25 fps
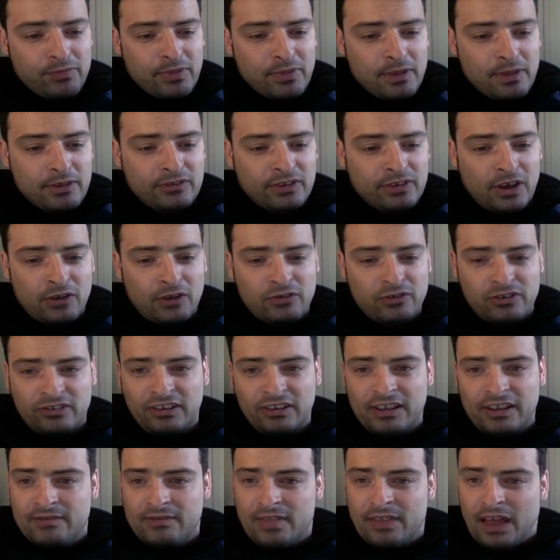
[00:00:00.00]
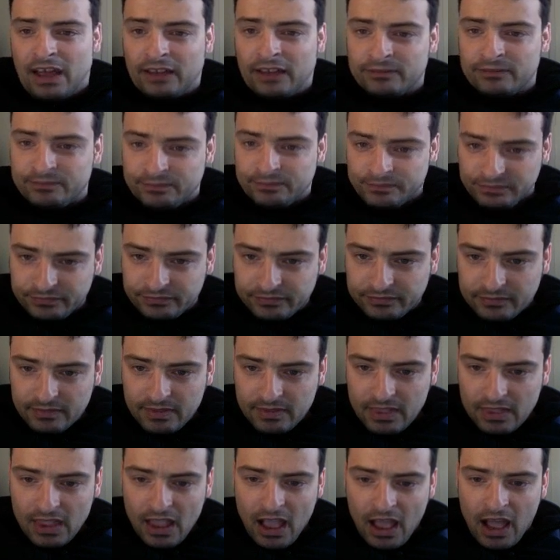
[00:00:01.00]
so just leave that.
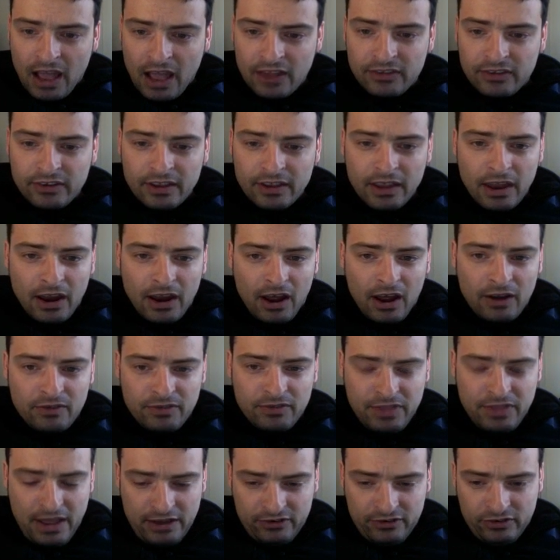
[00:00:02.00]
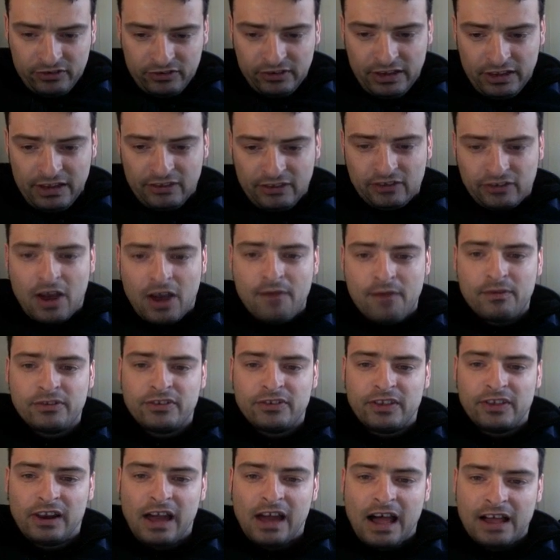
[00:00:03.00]
And that just links over to
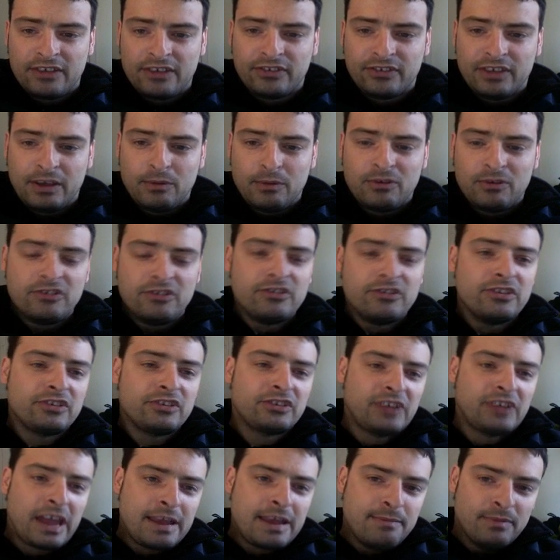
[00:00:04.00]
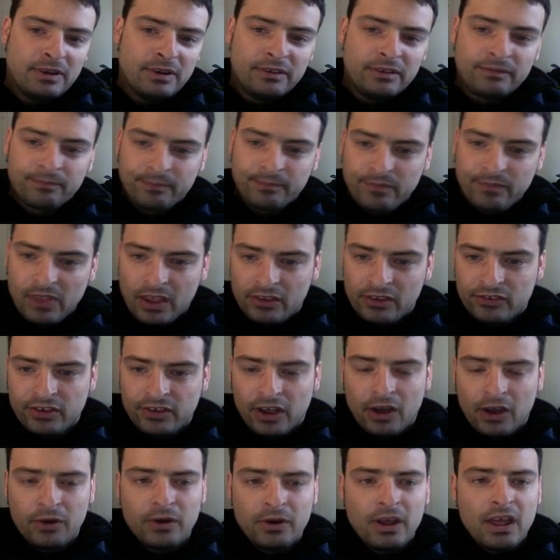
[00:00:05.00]
the last thing, which is the statement.
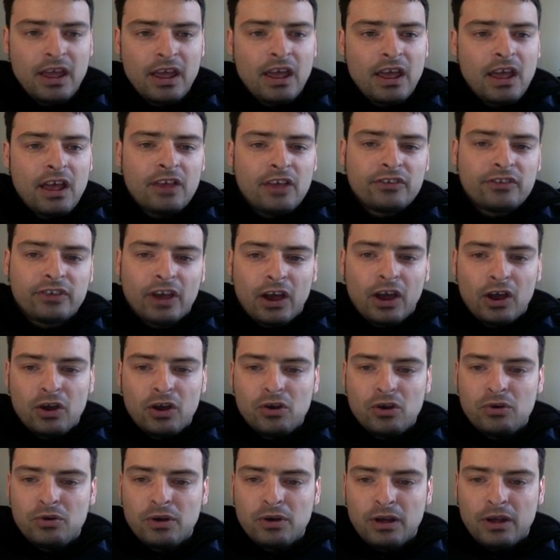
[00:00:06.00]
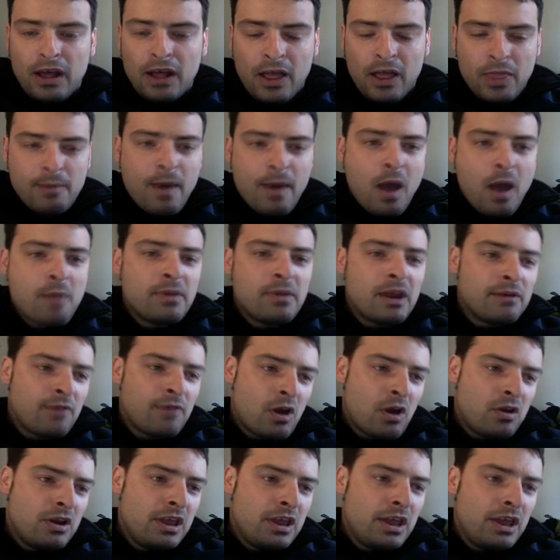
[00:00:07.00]
So at the moment I've
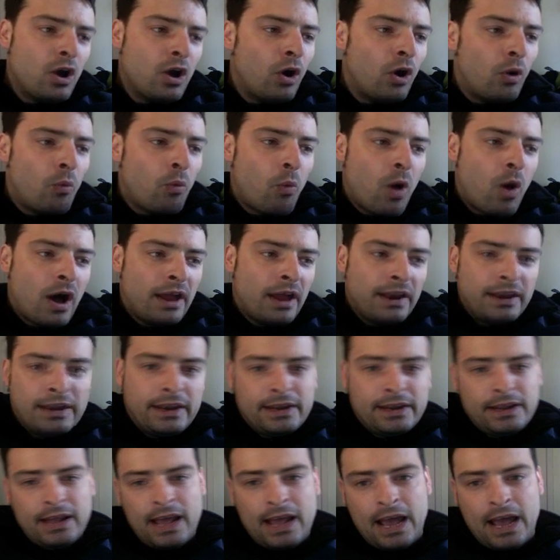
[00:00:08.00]
only got one